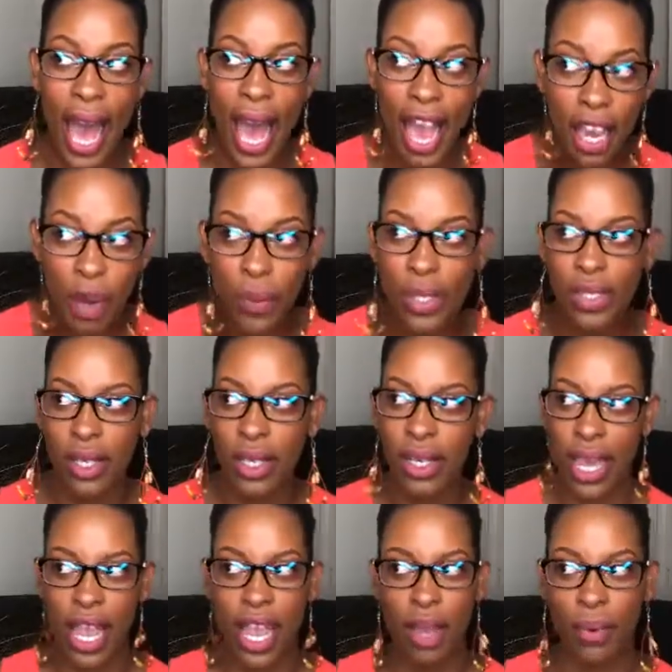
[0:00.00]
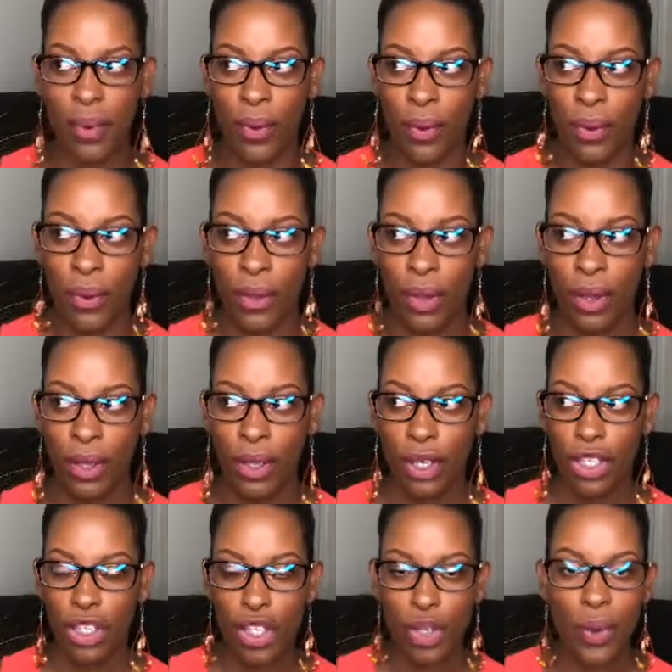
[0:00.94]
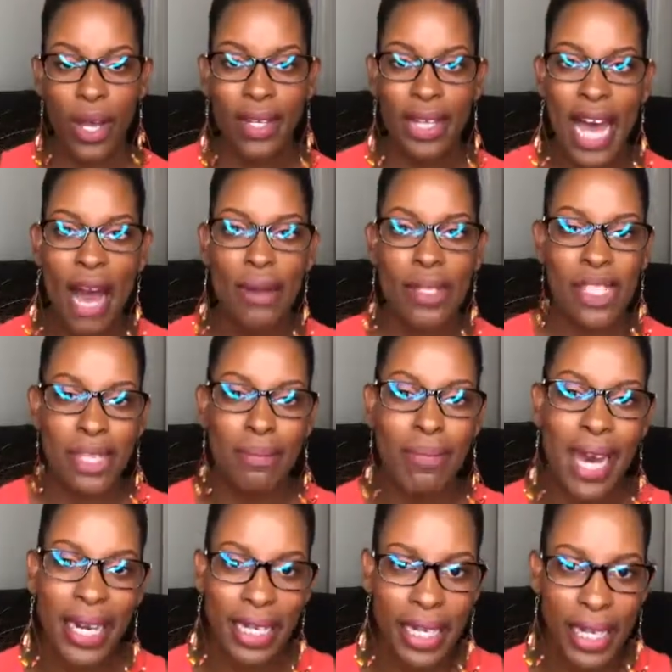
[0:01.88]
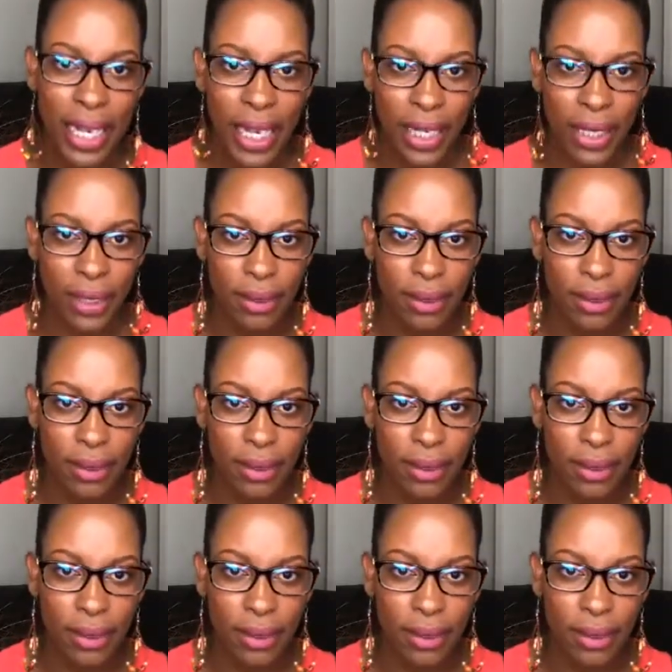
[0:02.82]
I was unable to allow somebody in.